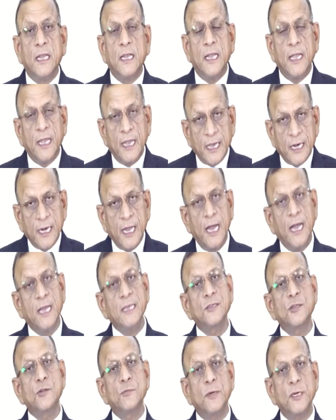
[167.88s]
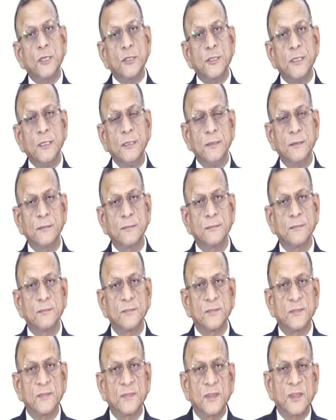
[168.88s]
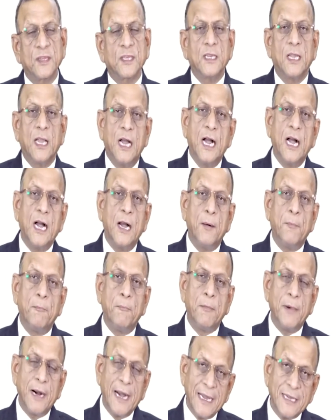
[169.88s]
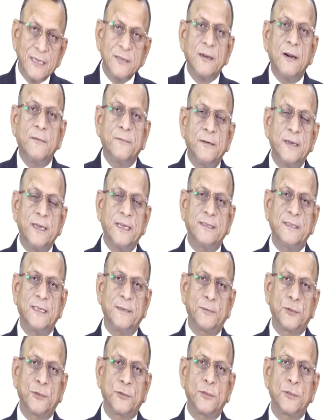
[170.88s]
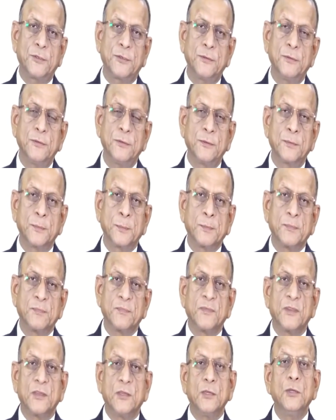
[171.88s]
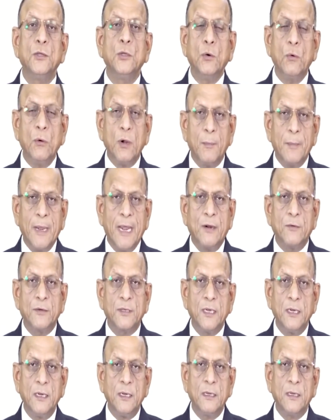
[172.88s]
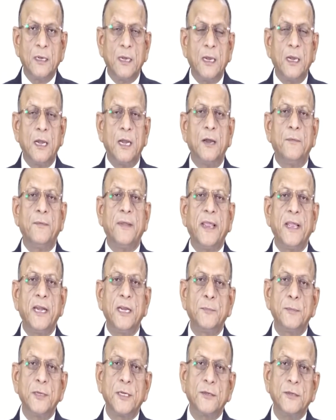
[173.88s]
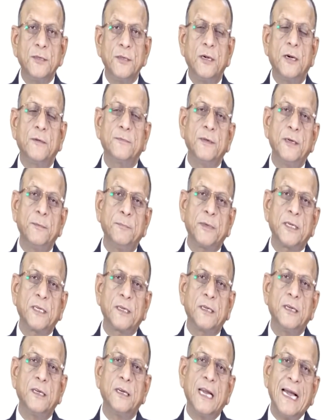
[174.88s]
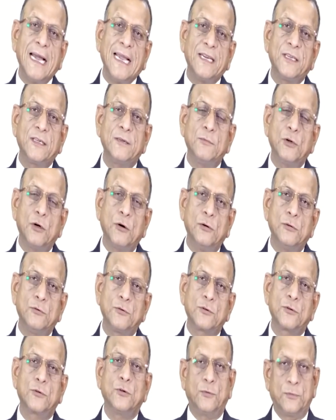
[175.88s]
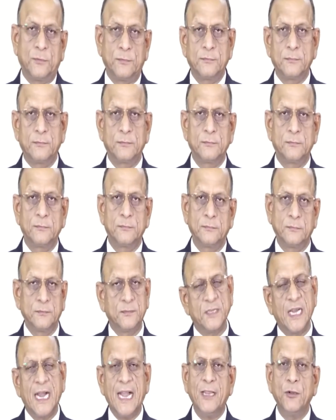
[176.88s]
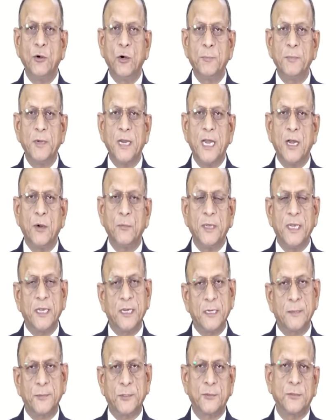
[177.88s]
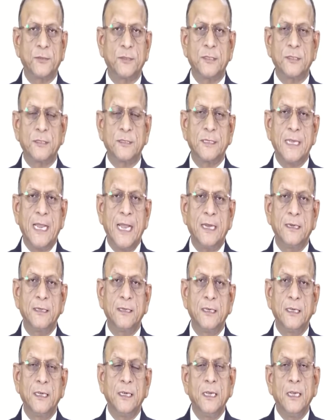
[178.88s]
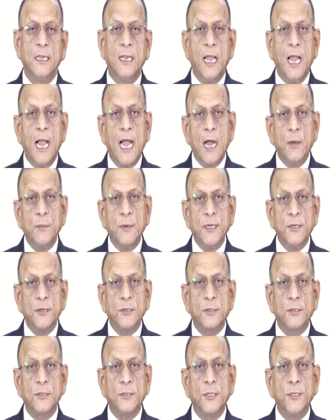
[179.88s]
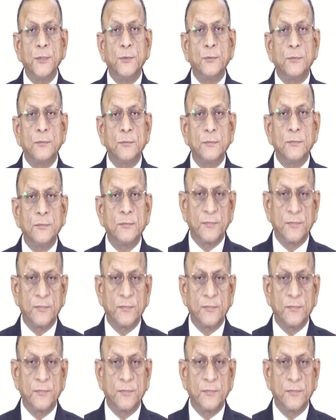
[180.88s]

Enhanced version, my software is in a position to know about the availability of a particular item also. I hope now we are in a position to understand how it grew.